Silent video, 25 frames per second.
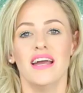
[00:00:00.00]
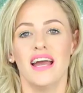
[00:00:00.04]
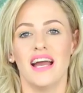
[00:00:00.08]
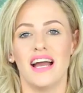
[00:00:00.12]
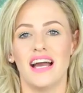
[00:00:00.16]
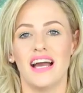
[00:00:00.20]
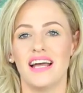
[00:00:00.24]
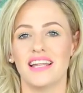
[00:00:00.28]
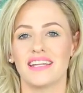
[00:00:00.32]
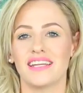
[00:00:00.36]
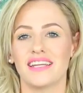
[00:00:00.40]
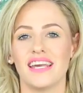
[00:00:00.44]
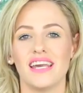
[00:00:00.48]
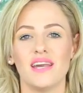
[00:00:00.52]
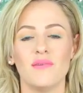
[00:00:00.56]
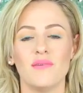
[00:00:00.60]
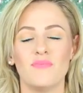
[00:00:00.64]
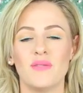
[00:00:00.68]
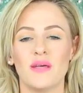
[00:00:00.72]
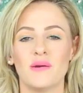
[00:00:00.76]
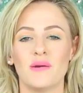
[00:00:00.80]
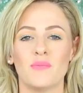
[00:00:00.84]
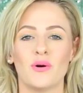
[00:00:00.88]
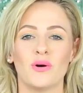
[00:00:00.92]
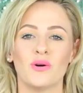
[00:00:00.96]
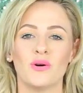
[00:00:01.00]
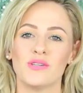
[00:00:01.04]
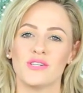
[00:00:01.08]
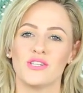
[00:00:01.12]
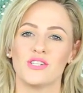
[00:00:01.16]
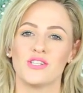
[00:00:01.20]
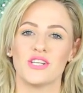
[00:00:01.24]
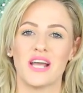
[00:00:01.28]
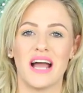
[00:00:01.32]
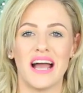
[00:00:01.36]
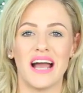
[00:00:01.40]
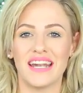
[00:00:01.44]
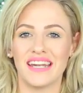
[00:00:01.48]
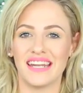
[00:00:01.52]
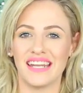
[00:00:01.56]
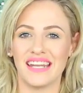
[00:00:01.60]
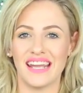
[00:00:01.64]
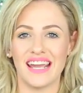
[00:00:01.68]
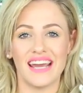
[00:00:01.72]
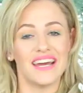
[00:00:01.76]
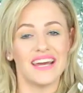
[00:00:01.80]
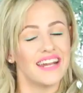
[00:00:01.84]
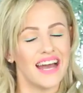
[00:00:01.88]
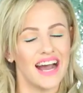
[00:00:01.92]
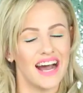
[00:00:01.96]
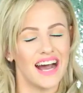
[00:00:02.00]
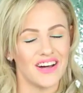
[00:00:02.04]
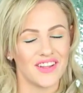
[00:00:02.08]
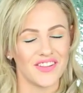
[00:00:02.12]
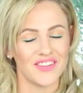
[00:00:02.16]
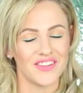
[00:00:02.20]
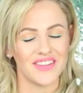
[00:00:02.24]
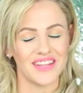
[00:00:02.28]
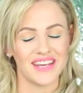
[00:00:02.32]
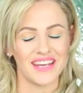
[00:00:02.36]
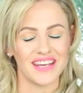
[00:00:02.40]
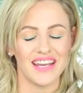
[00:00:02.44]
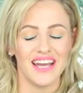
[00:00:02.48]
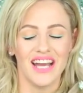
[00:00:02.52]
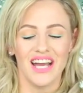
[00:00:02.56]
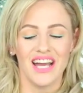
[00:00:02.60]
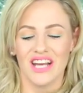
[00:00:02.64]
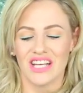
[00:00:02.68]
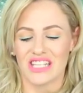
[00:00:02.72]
and keep them all shiny and healthy.